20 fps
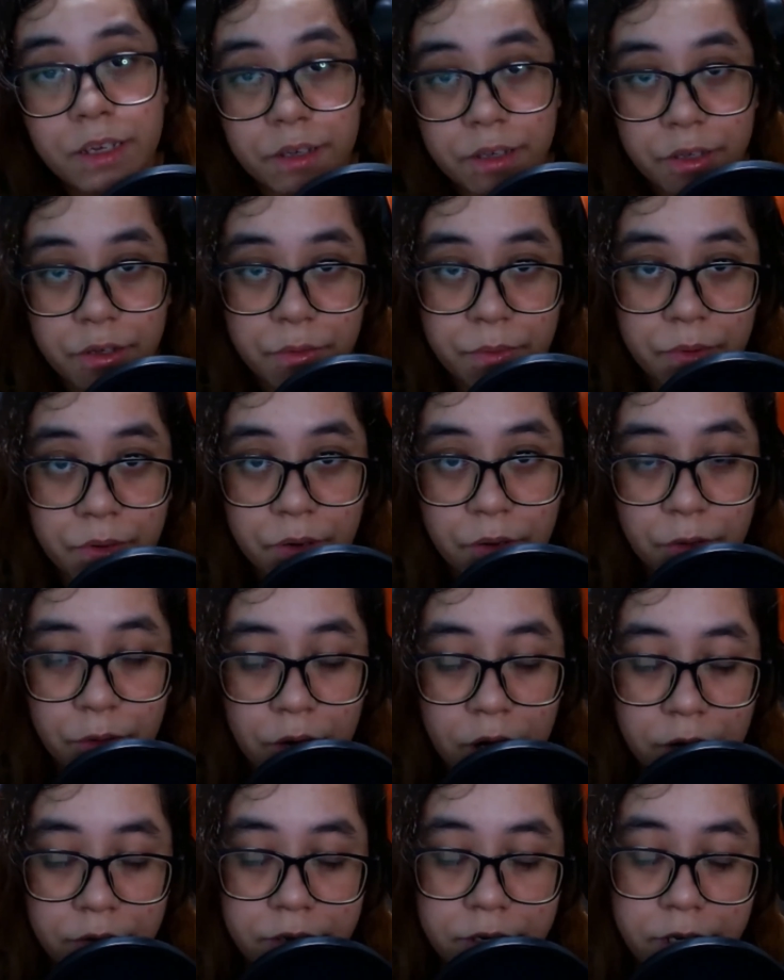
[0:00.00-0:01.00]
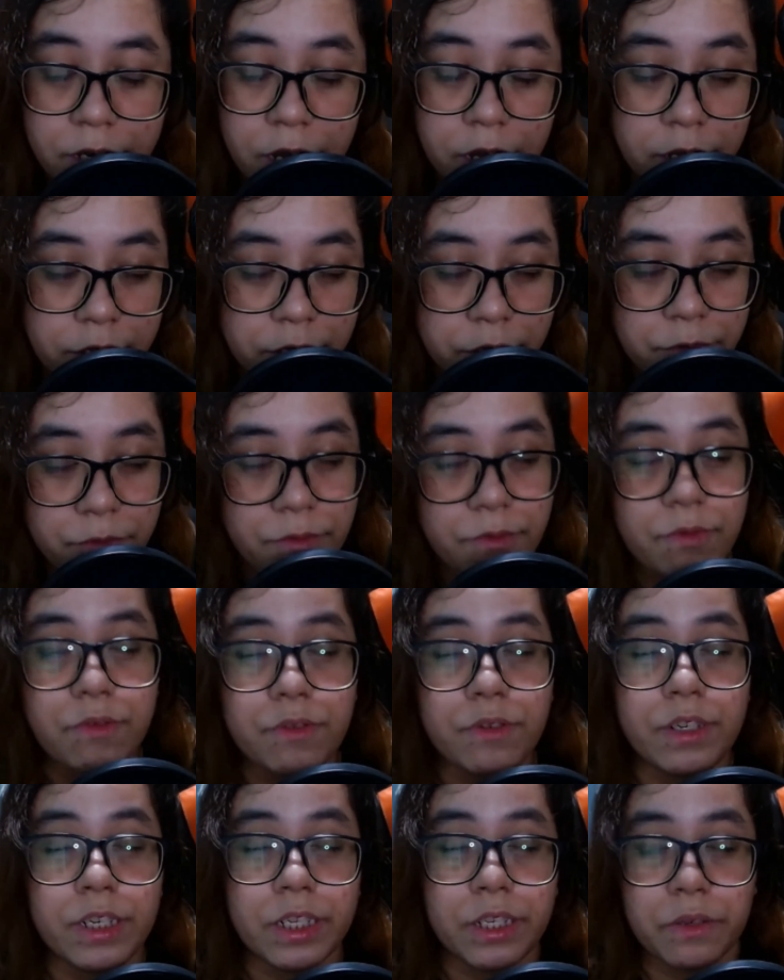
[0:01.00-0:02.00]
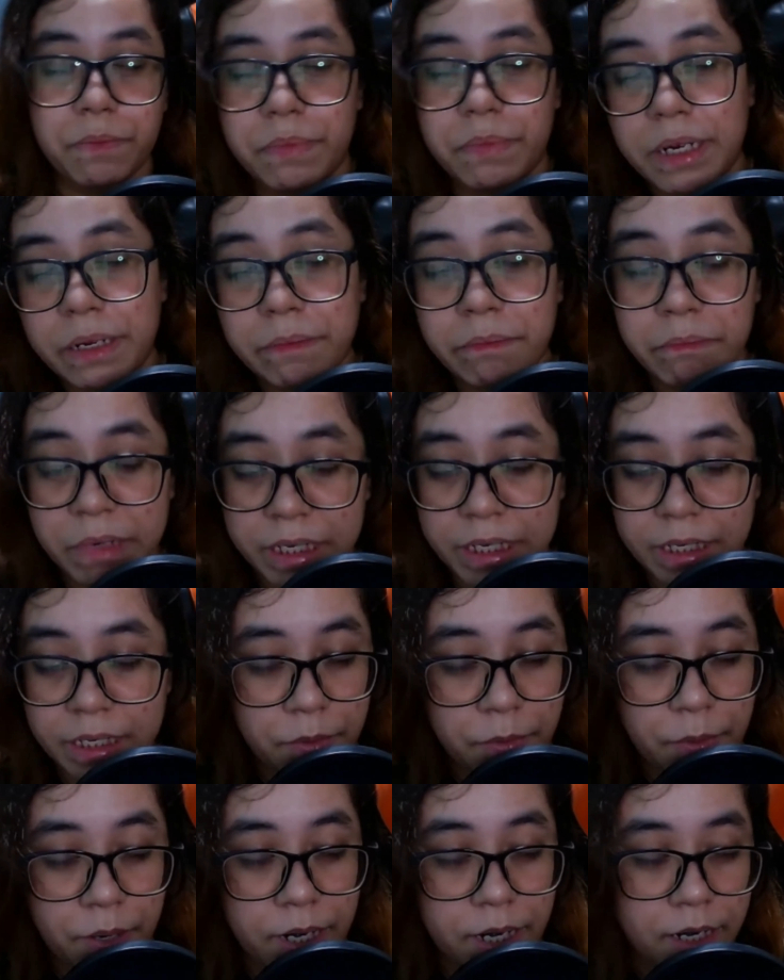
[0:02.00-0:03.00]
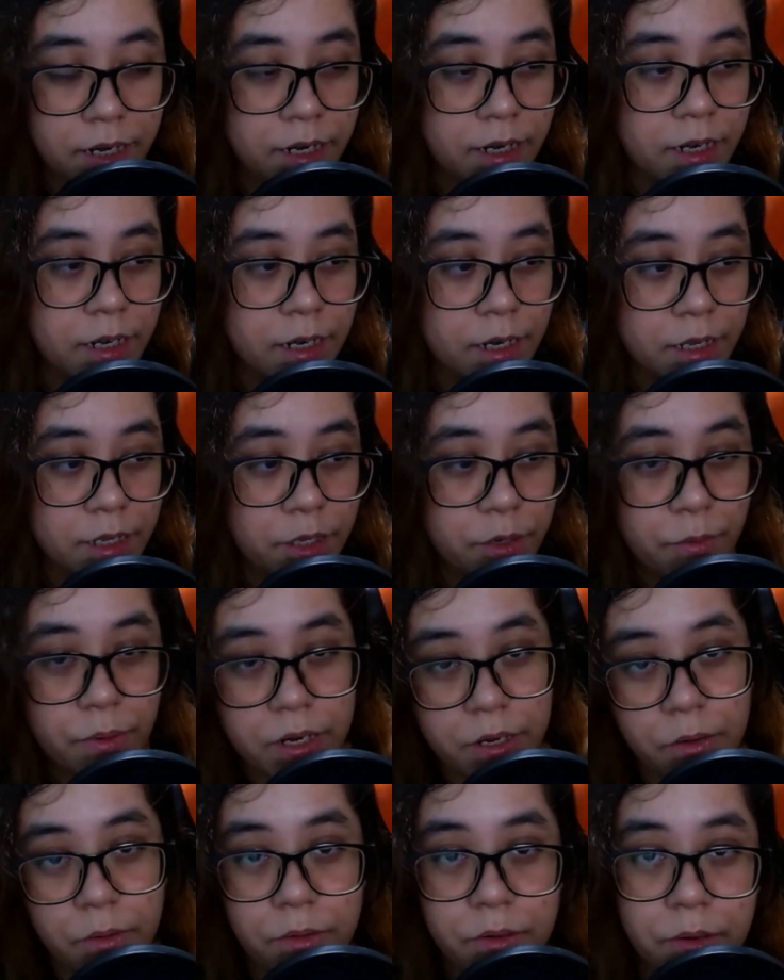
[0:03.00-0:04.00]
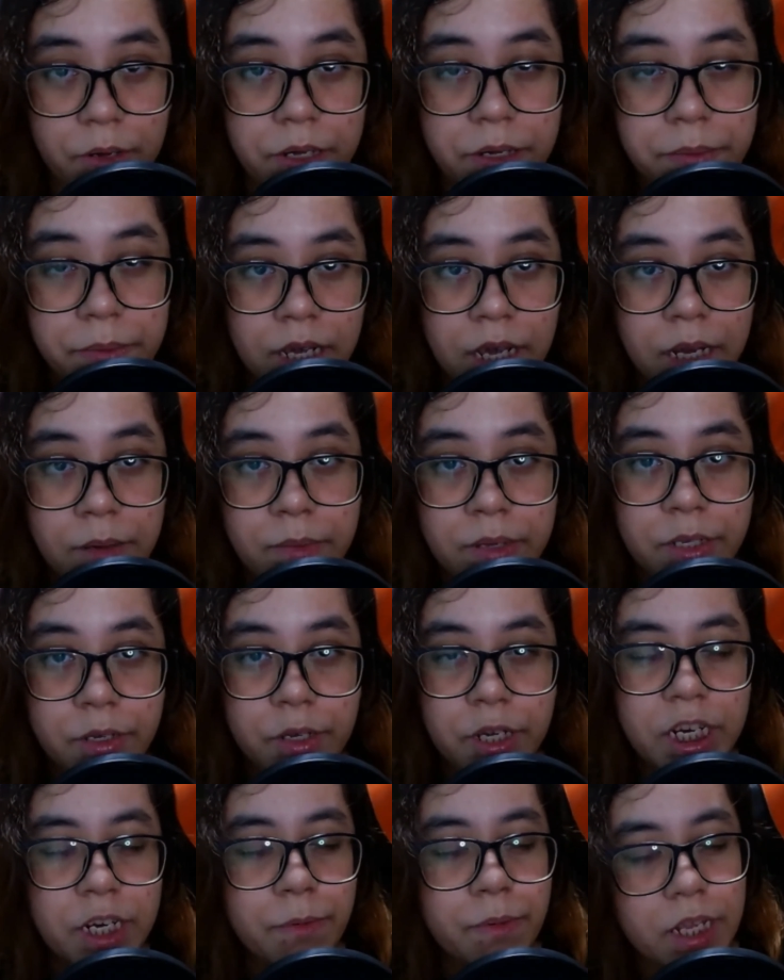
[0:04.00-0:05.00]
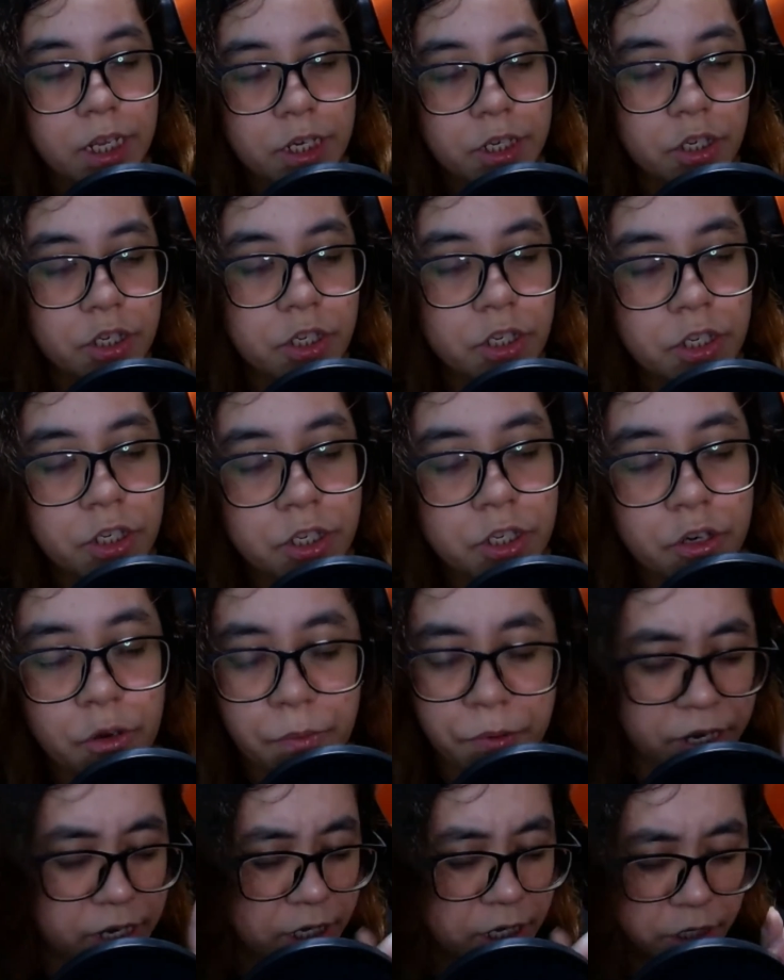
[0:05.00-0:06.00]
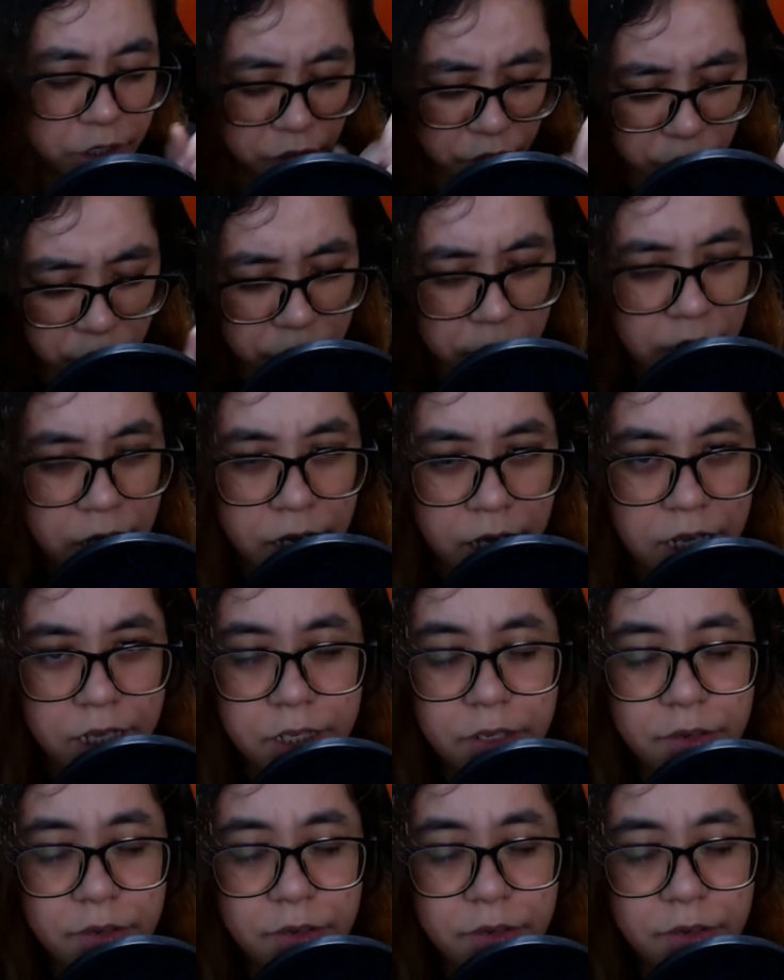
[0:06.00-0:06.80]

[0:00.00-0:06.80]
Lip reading: you, bro. How dare you disobey me when you wanna go to him? And Mitsuhide was like, shh, Nobunaga, shh, it's